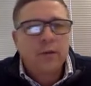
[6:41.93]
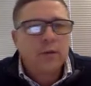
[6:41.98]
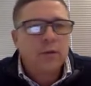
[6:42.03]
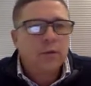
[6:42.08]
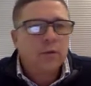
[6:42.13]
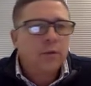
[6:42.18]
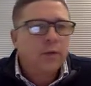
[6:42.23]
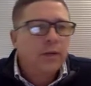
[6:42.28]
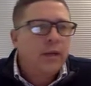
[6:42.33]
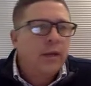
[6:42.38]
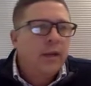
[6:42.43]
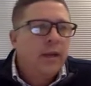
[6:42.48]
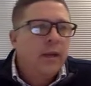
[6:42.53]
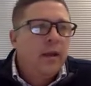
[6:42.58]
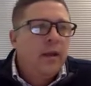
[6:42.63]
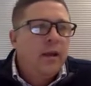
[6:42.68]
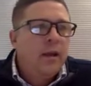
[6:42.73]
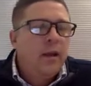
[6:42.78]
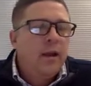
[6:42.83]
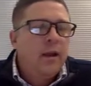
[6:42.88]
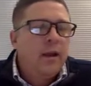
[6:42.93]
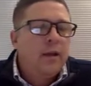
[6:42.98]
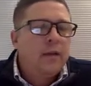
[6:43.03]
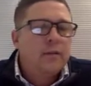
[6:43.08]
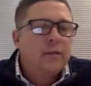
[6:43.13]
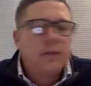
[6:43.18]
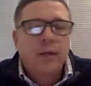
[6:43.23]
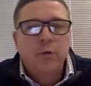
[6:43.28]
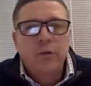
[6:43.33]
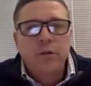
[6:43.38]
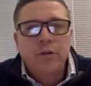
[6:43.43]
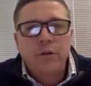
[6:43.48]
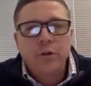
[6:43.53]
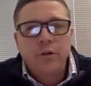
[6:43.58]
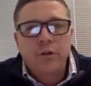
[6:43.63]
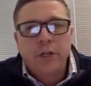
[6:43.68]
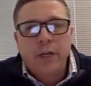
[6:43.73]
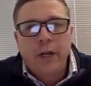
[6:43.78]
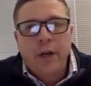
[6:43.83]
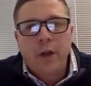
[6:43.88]
You would sequence your
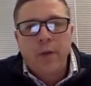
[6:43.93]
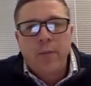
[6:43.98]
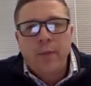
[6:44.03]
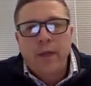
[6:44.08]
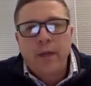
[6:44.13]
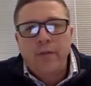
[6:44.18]
genome